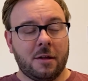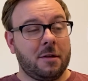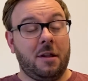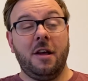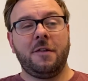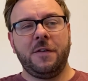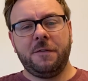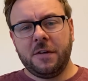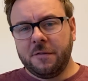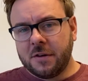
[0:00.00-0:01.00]
class
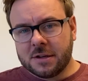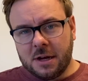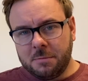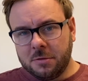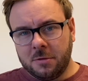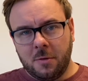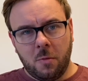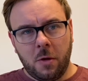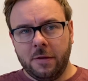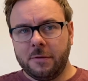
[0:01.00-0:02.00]
50 for example
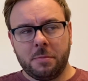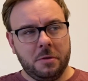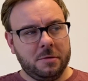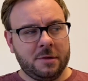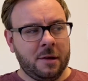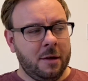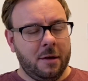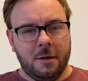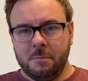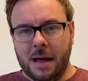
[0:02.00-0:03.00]
once pulled
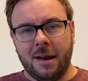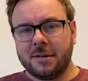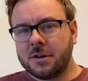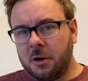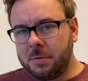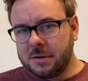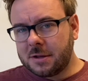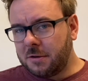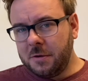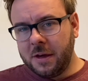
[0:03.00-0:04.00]
ballast hoppers
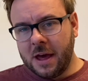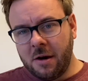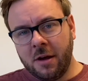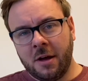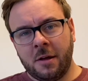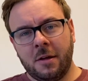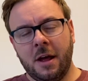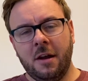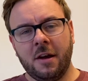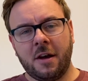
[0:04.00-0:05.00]
through the area
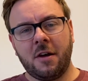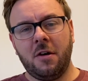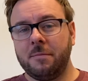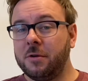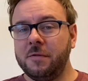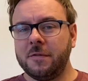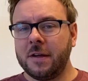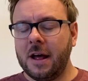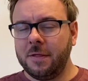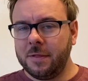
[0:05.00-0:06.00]
and I got proof of
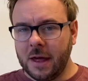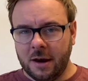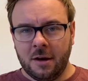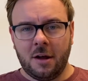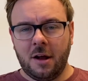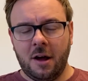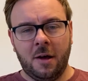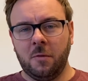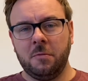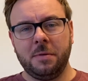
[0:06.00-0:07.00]
that, then I
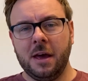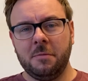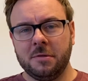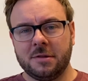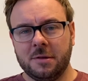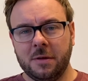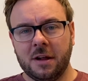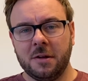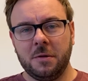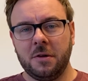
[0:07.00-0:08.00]
will be able to
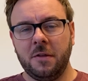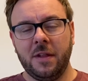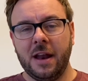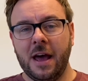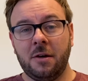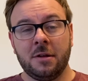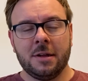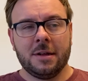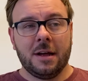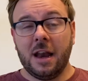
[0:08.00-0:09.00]
include it on the layout.
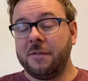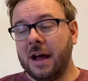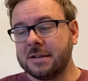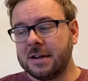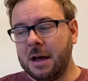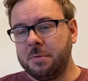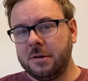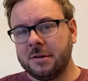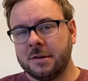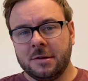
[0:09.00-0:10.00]
And if it hasn't
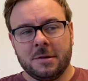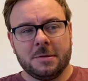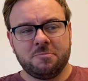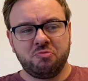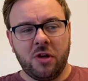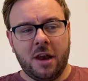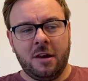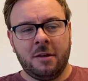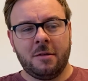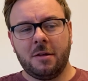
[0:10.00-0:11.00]
happened,
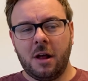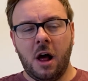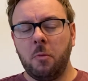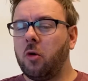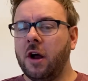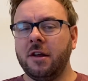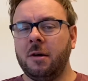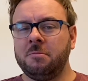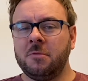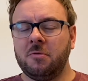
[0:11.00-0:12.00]
then
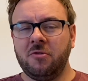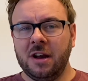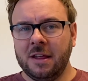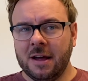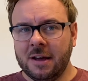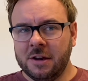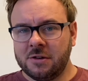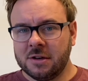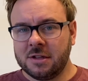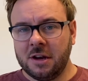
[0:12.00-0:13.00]
I'm not really that
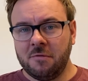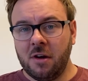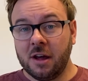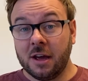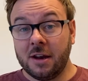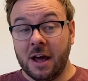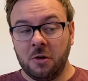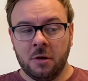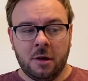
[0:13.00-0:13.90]
interested in running it. Now,